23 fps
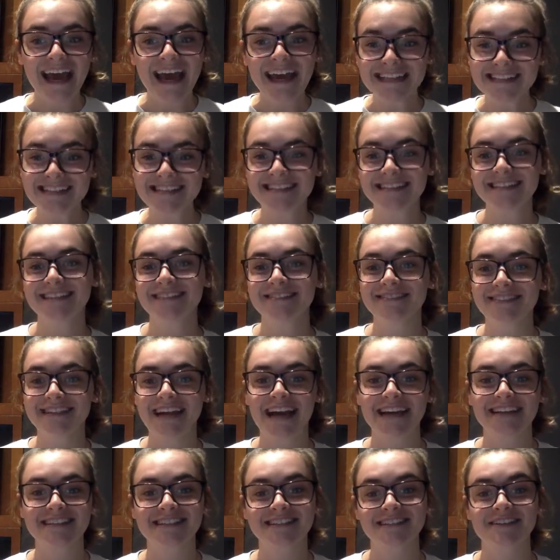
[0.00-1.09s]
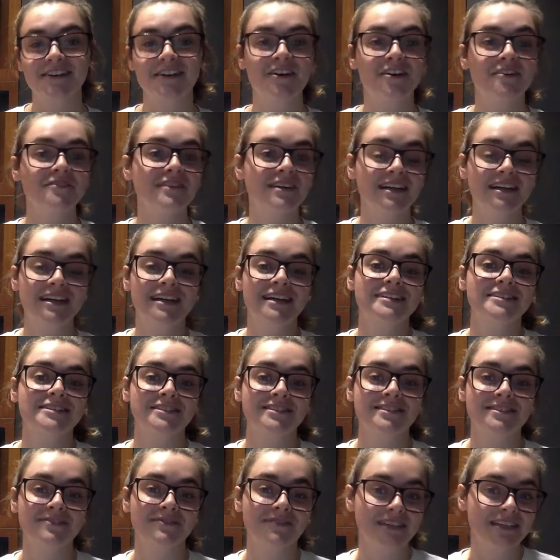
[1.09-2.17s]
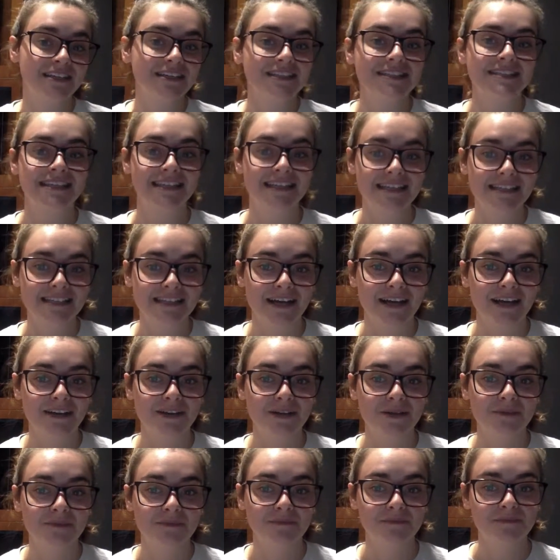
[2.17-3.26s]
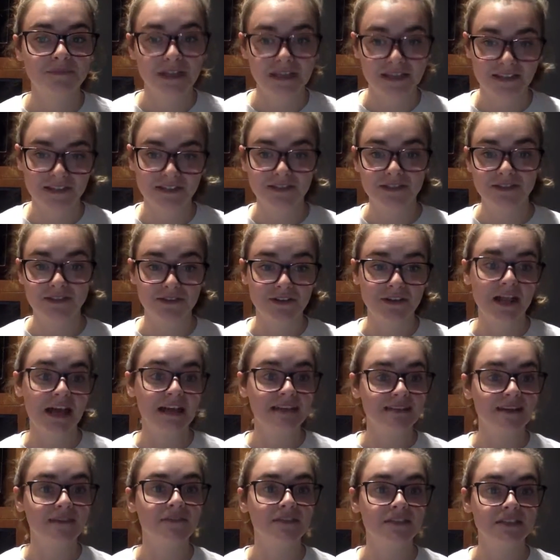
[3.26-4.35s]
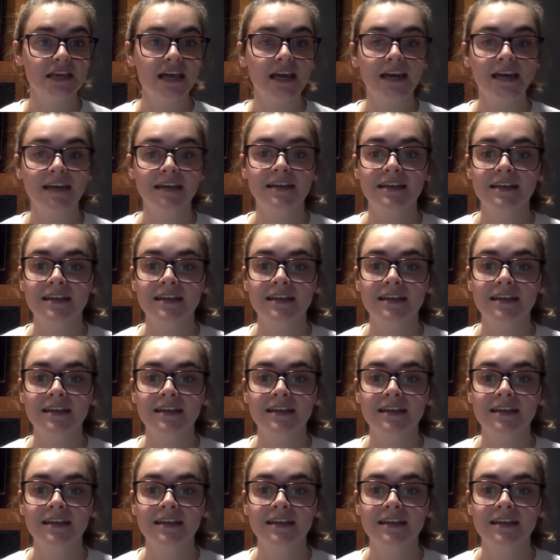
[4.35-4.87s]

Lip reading: and seeing their reactions are all variations of literacy that soccer players utilize every day.